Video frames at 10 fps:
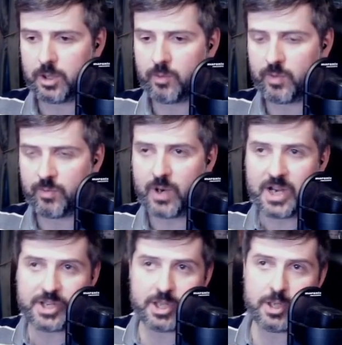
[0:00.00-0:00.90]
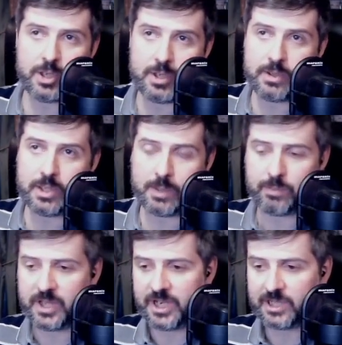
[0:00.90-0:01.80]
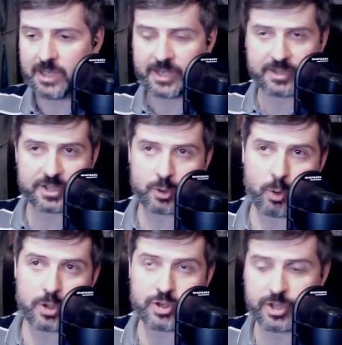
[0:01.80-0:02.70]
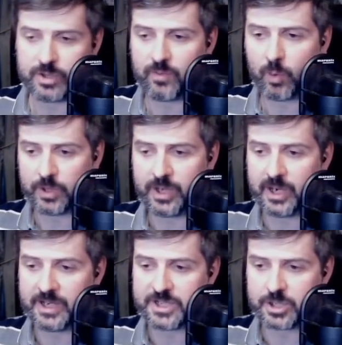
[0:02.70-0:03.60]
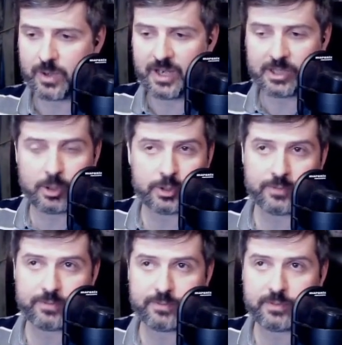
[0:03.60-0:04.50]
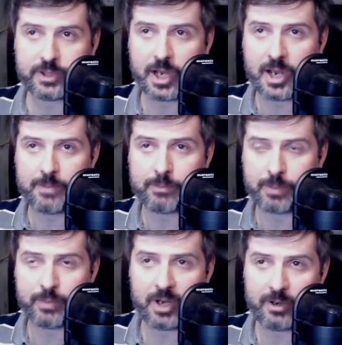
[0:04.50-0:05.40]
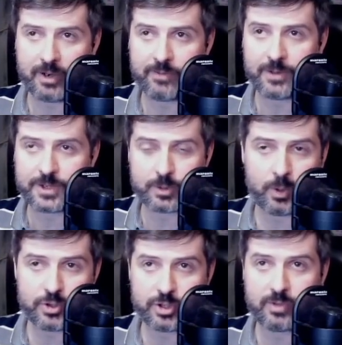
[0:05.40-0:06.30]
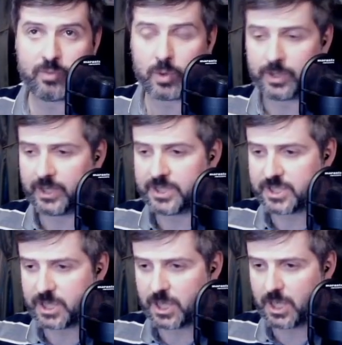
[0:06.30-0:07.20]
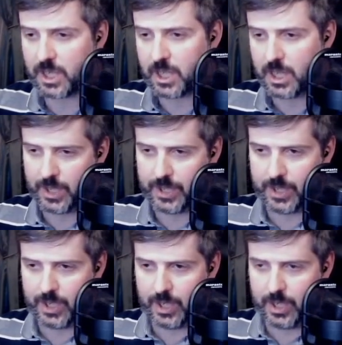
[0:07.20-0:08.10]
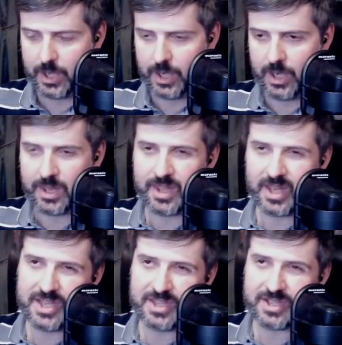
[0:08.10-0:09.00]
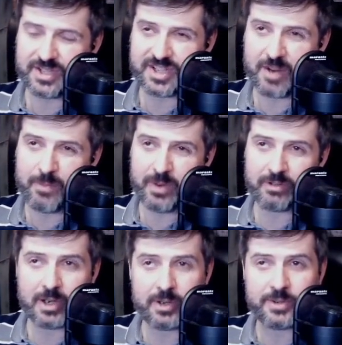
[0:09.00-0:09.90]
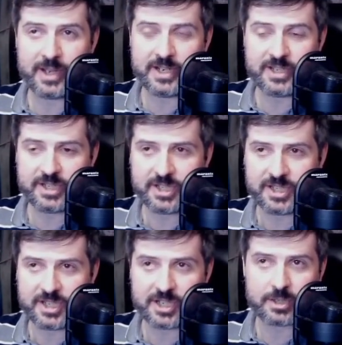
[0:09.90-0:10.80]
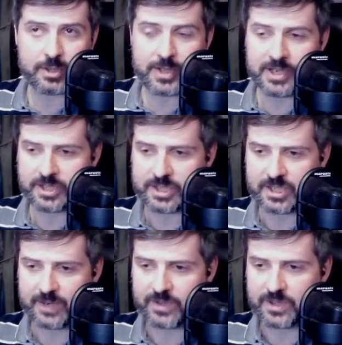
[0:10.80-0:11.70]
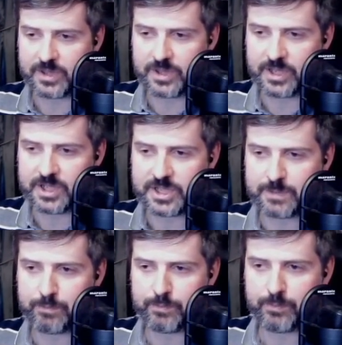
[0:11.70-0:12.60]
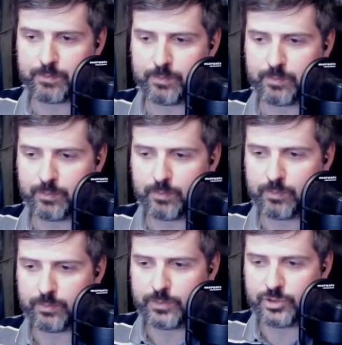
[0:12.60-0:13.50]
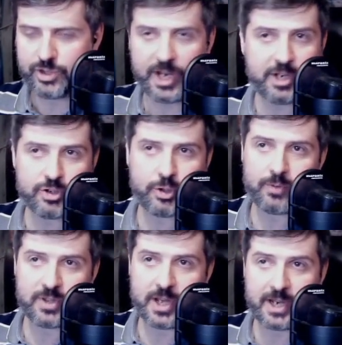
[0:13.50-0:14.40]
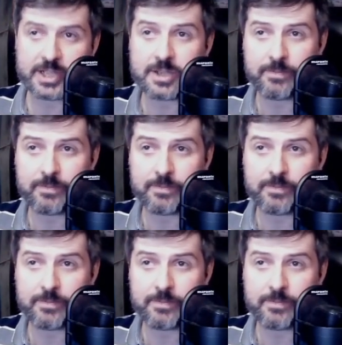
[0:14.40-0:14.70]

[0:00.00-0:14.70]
with white, he played like the Scotch and the 4 knights, so I had a lot of time preparing for the Scotch and the 4 knights. And then somewhere around 96 or 97, this changed overnight.